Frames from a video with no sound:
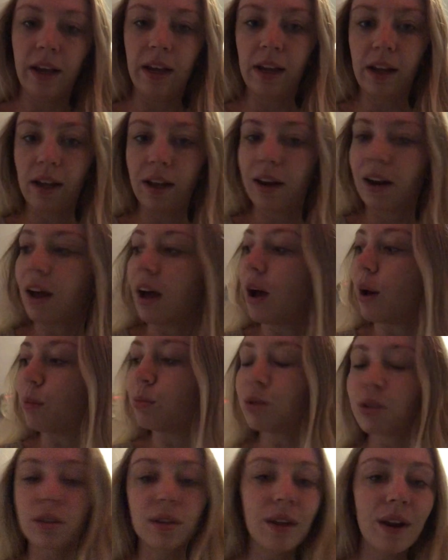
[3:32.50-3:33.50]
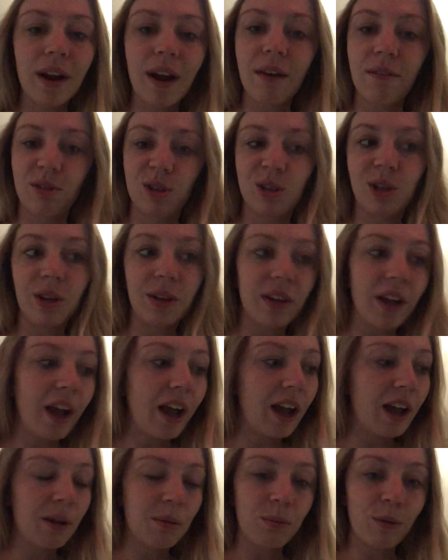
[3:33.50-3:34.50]
And I'm just gonna have a chill
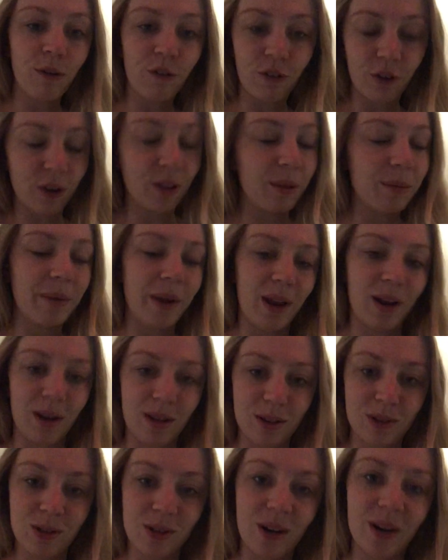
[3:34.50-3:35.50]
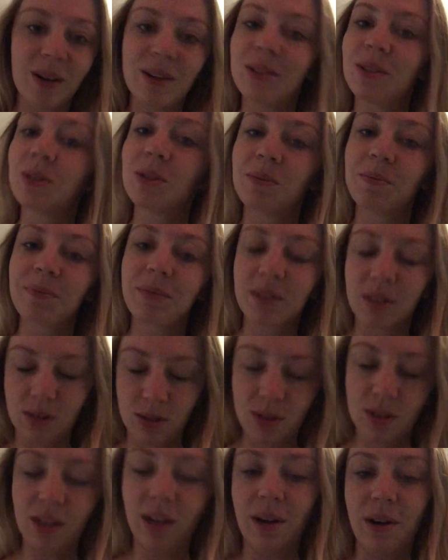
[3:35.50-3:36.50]
day before the madness starts.
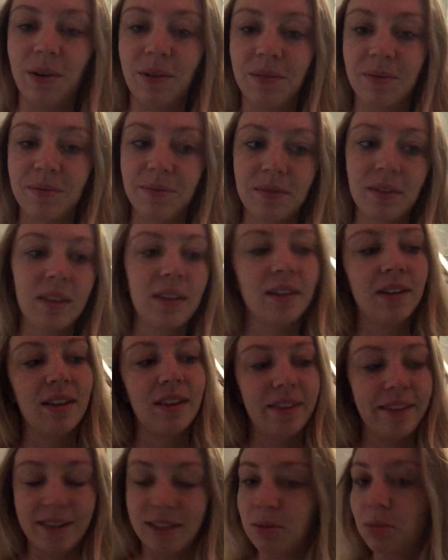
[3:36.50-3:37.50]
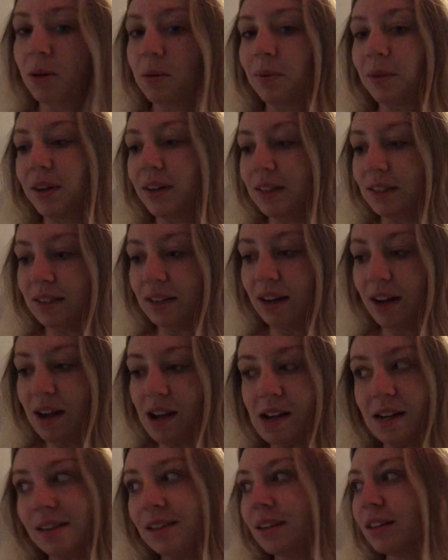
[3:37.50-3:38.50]
So, that's my plan
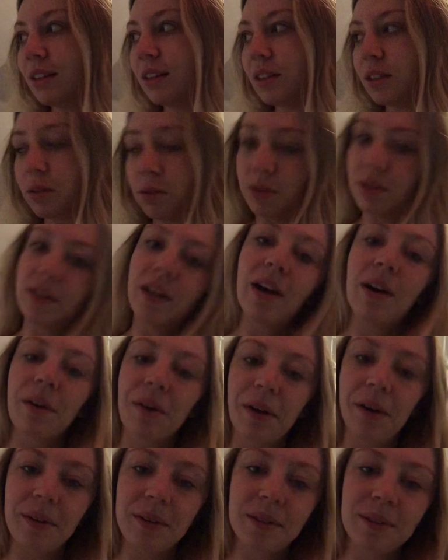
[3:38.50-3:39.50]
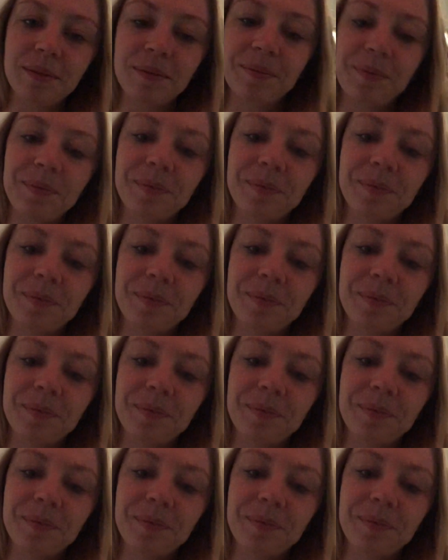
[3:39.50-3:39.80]
today. We'll see how it goes.